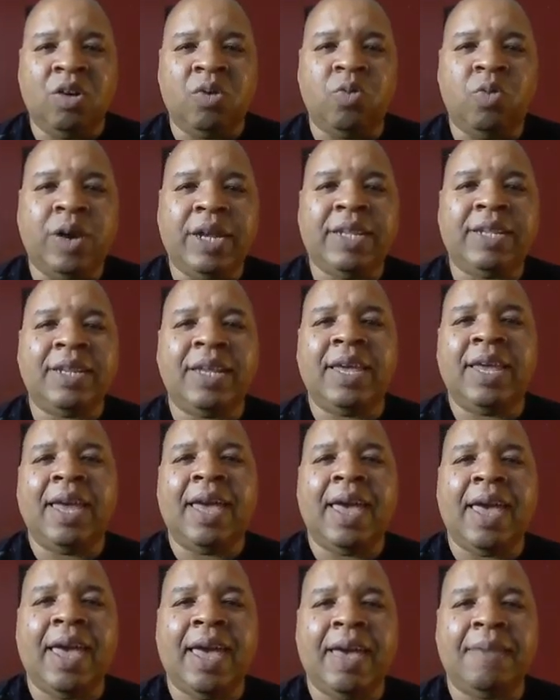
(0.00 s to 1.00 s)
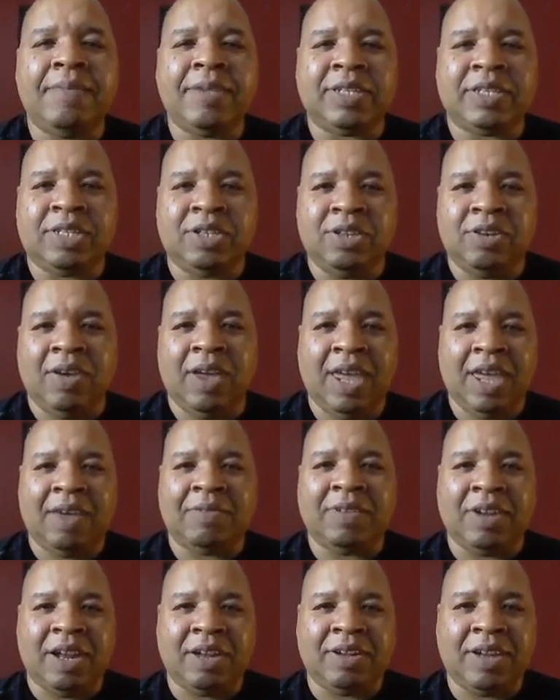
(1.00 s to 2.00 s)
But what habits do you
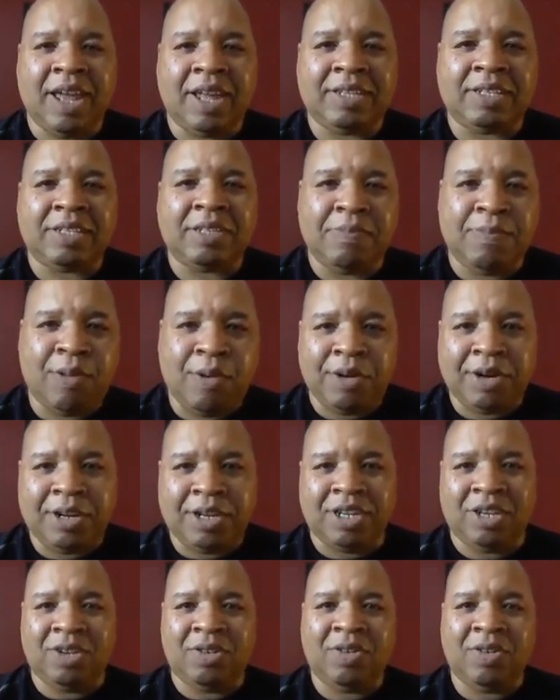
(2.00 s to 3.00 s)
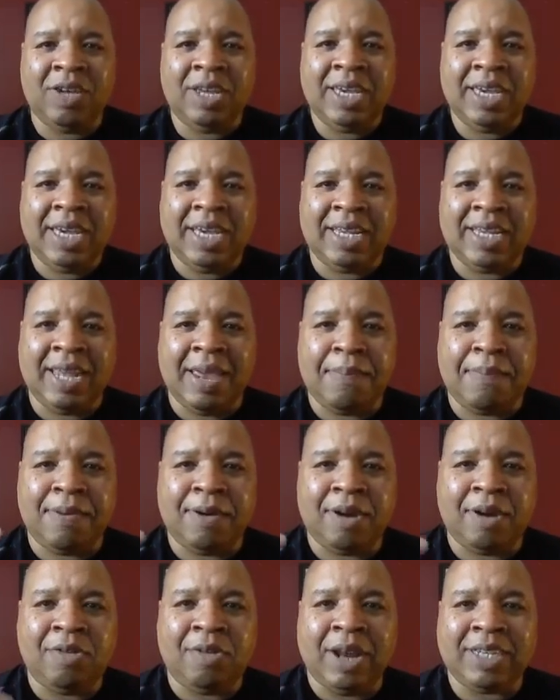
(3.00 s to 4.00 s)
have that are not supporting you in that
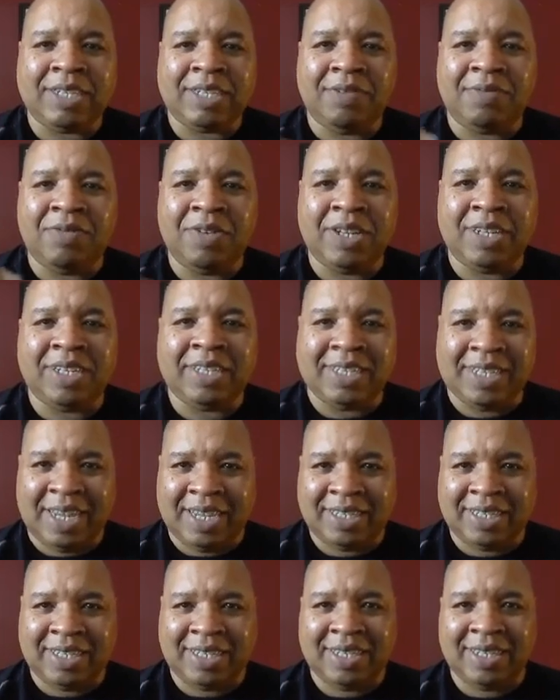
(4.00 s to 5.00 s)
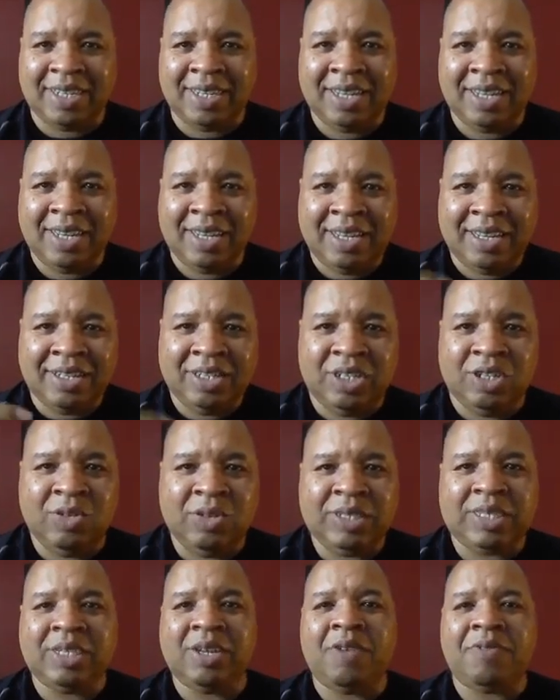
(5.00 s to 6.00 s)
progressive realization?
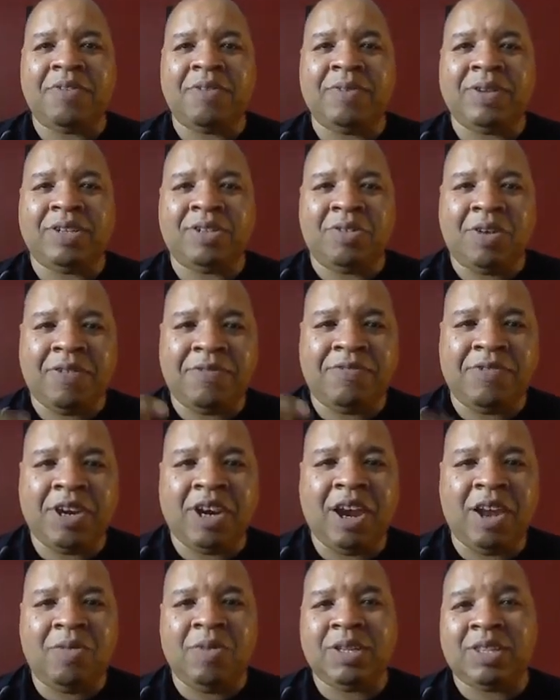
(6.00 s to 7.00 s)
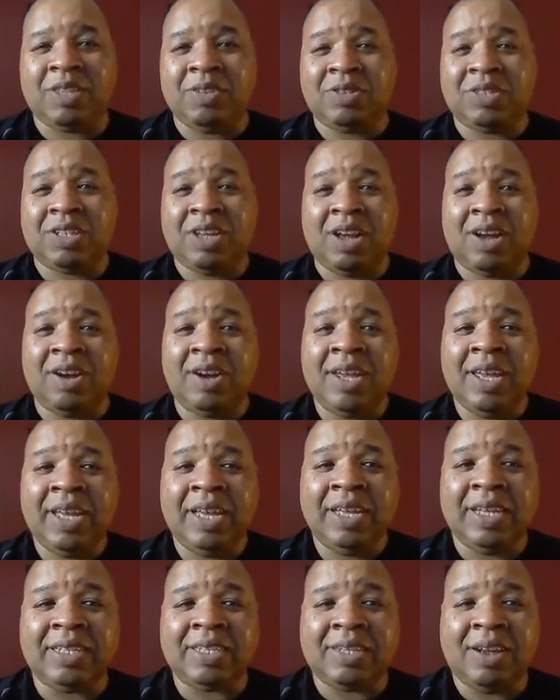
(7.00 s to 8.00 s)
Do a self inventory, figure out what those are,
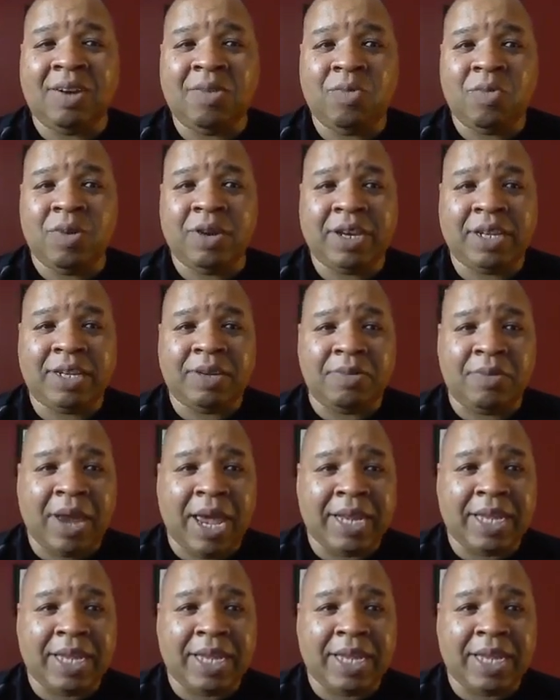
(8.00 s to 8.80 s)
and start working to